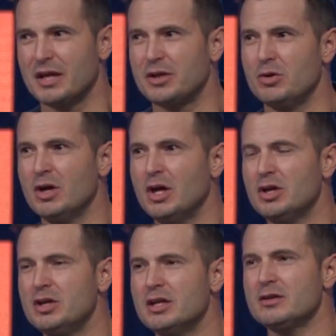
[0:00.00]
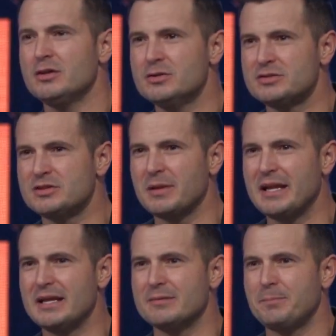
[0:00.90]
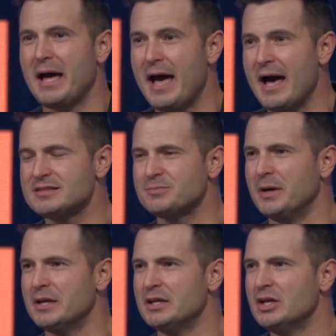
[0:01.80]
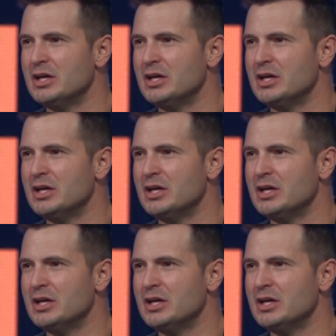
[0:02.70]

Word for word: Like you didn't lose them, they didn't pass, but